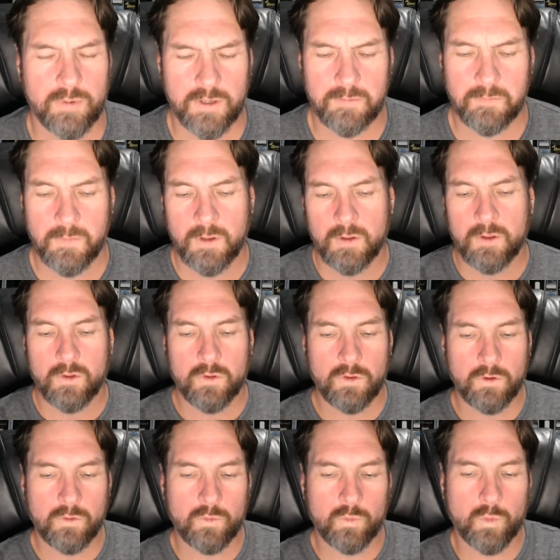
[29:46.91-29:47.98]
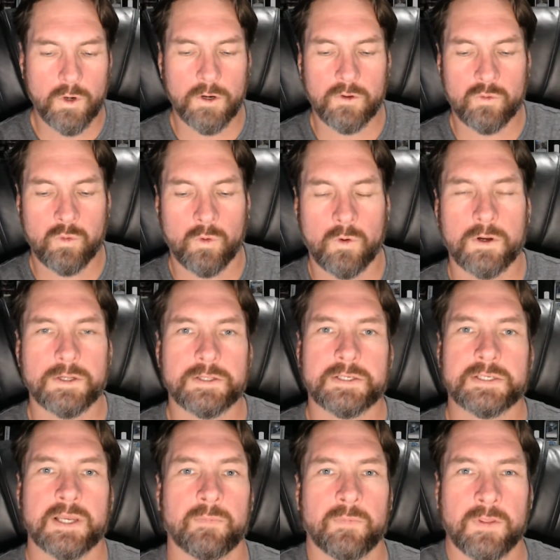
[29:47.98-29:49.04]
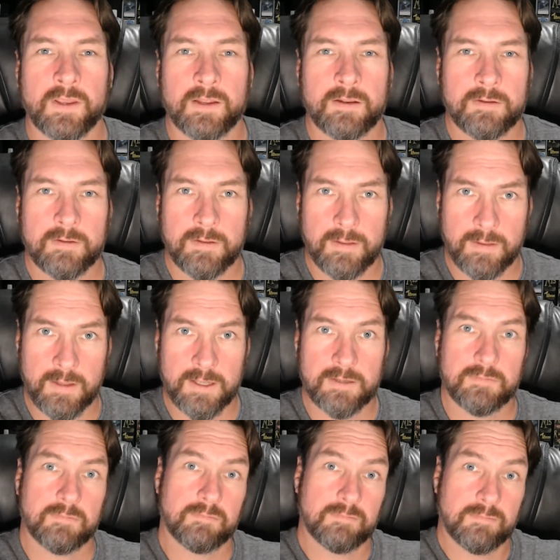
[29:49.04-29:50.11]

But you work towards something that